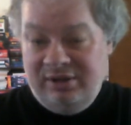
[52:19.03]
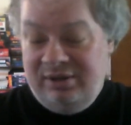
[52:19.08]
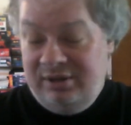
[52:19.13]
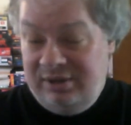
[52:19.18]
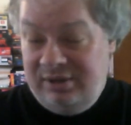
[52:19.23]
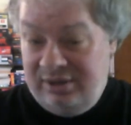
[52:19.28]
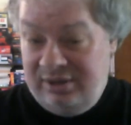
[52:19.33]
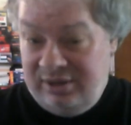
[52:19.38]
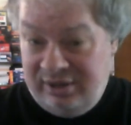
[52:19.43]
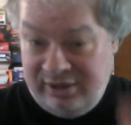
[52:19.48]

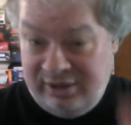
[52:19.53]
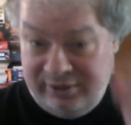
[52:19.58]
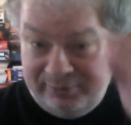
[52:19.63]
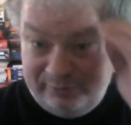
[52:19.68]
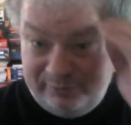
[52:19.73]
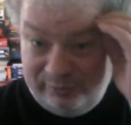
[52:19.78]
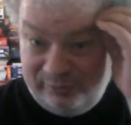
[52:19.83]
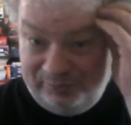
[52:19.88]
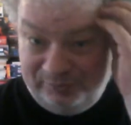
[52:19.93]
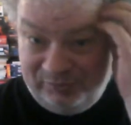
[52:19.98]
A
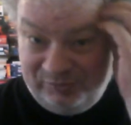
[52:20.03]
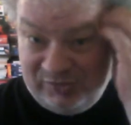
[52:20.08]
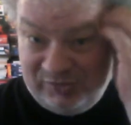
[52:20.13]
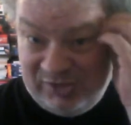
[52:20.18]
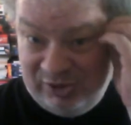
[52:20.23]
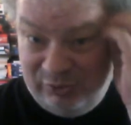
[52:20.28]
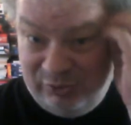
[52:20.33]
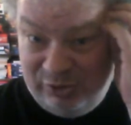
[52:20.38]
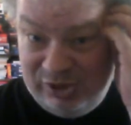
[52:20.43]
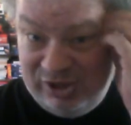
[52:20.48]

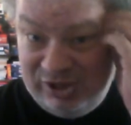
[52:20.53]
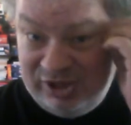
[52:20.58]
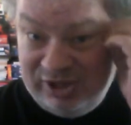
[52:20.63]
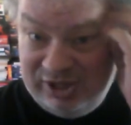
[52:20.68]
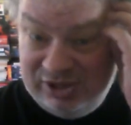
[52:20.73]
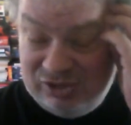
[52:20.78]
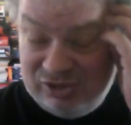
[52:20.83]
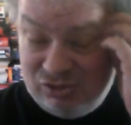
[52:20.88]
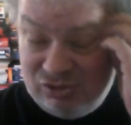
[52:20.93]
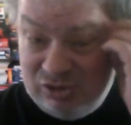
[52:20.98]
really
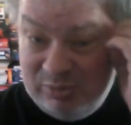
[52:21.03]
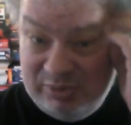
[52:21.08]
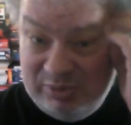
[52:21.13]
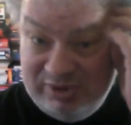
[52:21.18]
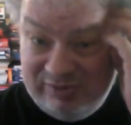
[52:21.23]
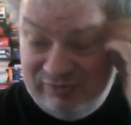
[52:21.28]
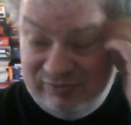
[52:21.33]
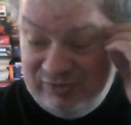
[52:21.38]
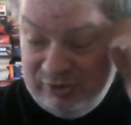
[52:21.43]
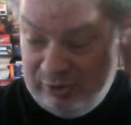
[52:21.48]
trippy
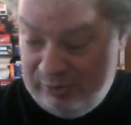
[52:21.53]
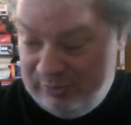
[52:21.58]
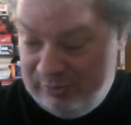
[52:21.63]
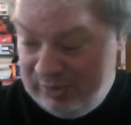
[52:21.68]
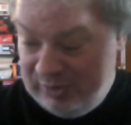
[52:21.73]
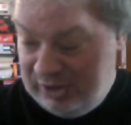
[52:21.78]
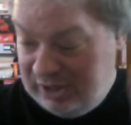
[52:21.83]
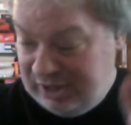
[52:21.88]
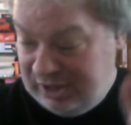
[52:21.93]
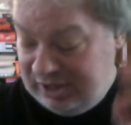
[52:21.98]
film
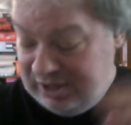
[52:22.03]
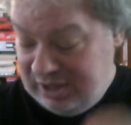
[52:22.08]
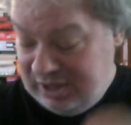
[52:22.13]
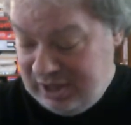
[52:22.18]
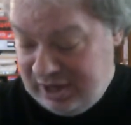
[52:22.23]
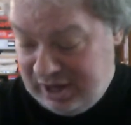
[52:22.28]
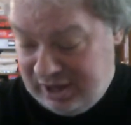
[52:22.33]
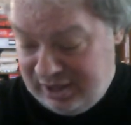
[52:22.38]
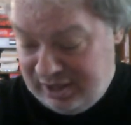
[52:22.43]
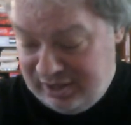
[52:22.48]
and
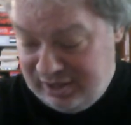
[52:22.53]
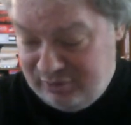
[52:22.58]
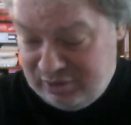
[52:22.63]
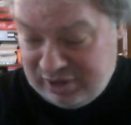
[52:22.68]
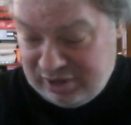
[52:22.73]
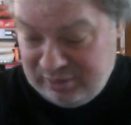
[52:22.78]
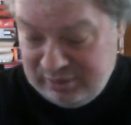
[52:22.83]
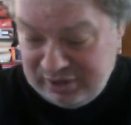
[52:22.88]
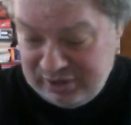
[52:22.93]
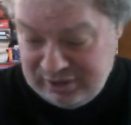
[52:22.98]
highly
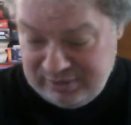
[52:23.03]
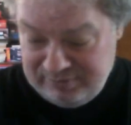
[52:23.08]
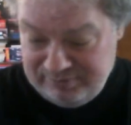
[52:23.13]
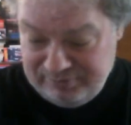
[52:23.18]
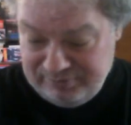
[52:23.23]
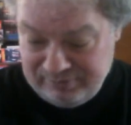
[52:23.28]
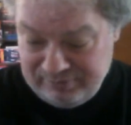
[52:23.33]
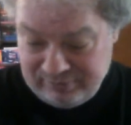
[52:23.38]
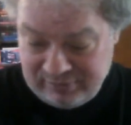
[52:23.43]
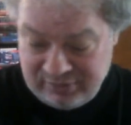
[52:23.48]
recommended.
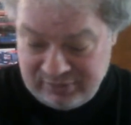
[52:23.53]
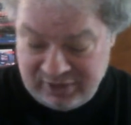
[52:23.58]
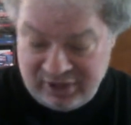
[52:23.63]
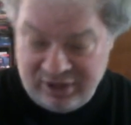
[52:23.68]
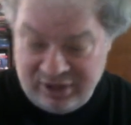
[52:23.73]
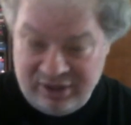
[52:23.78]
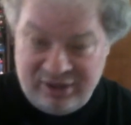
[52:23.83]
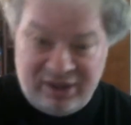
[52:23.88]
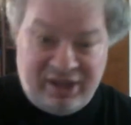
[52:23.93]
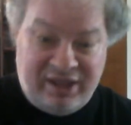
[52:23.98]

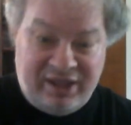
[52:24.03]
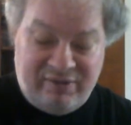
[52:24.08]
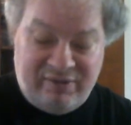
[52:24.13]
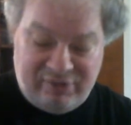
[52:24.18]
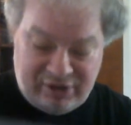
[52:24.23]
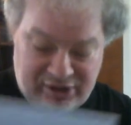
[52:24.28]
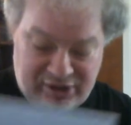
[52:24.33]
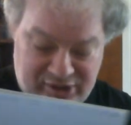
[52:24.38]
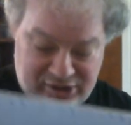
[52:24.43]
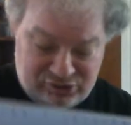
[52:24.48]
And I have it on
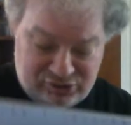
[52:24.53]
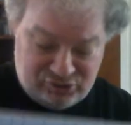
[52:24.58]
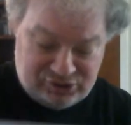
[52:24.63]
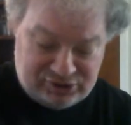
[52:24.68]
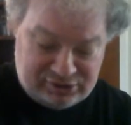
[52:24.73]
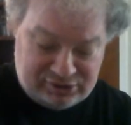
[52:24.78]
LaserDisc.